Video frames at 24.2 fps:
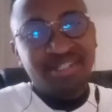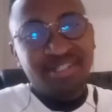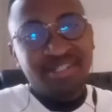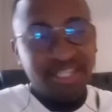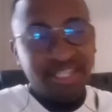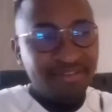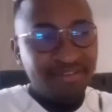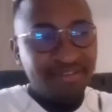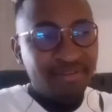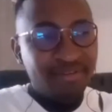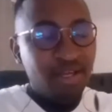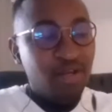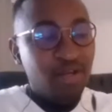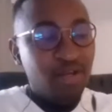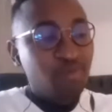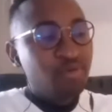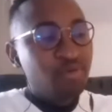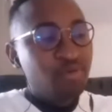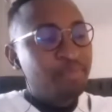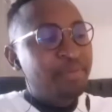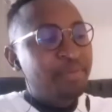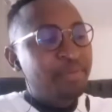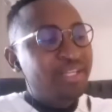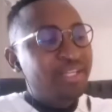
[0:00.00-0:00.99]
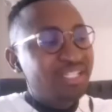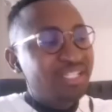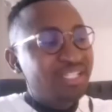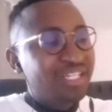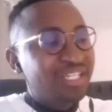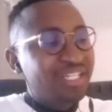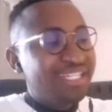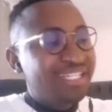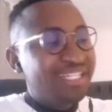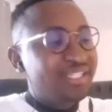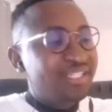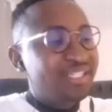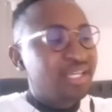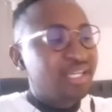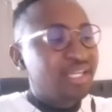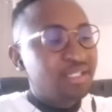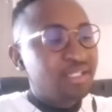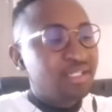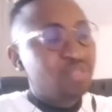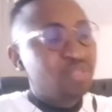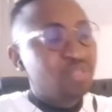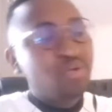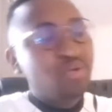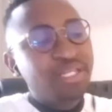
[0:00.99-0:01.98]
can save we basically
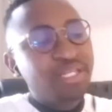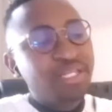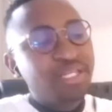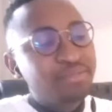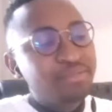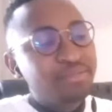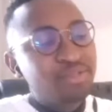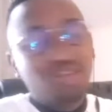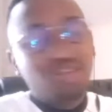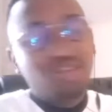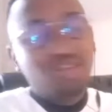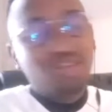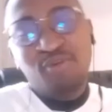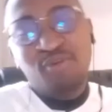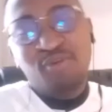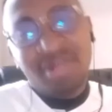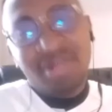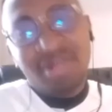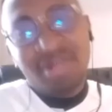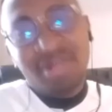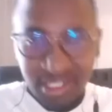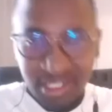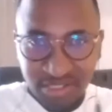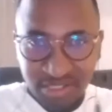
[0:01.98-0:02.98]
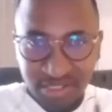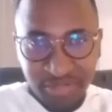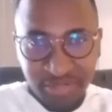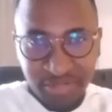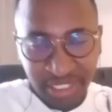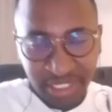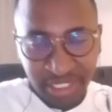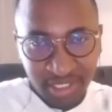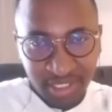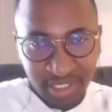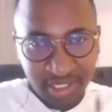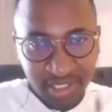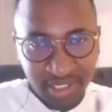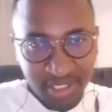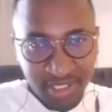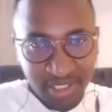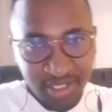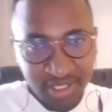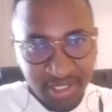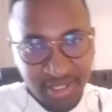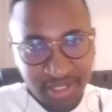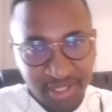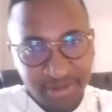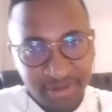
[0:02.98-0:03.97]
set it to a limit of 1,000 rand.
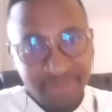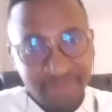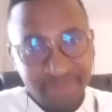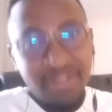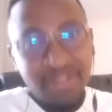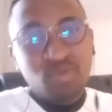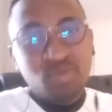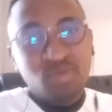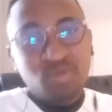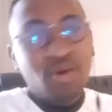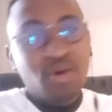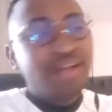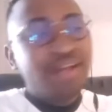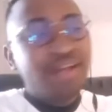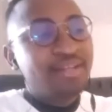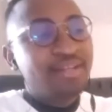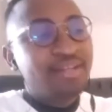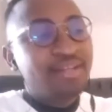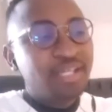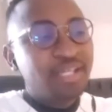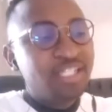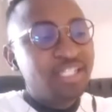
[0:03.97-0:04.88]
That one